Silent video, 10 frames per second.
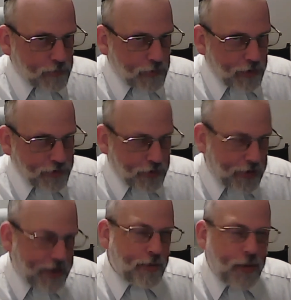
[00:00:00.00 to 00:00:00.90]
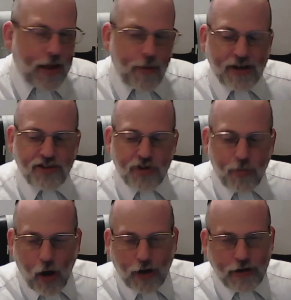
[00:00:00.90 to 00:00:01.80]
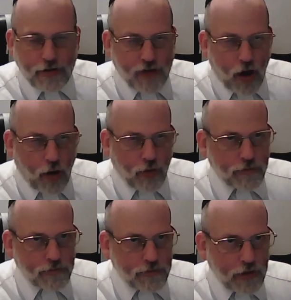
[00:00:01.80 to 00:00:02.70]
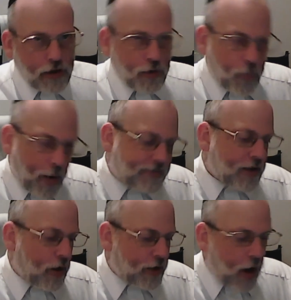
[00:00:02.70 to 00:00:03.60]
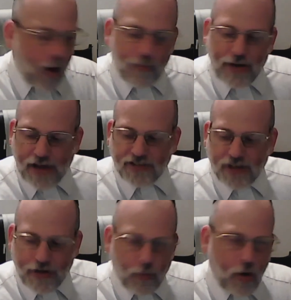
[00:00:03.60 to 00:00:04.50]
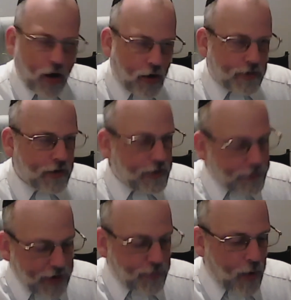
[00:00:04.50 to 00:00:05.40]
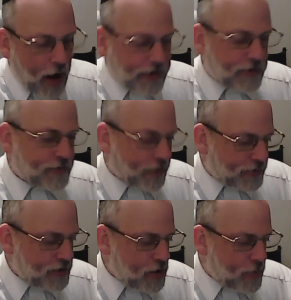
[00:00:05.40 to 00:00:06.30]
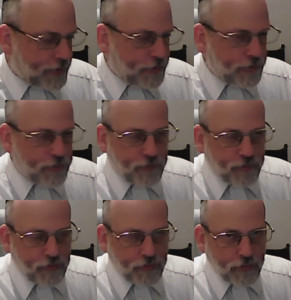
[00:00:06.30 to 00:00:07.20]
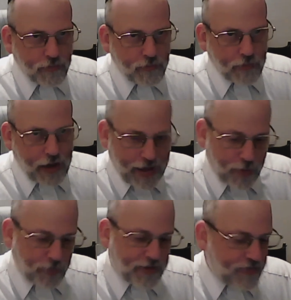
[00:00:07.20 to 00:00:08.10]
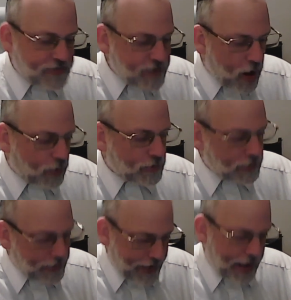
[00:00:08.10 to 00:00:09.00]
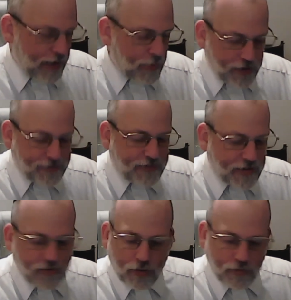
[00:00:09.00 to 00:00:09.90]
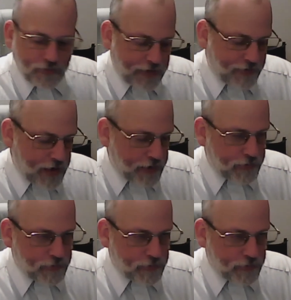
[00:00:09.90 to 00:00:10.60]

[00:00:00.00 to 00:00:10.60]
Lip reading: So it needs to be a mixture of body and soul. What's the only combination in the world that has body and soul? Is humans. Animals have a soul. Animalistic soul. That's it.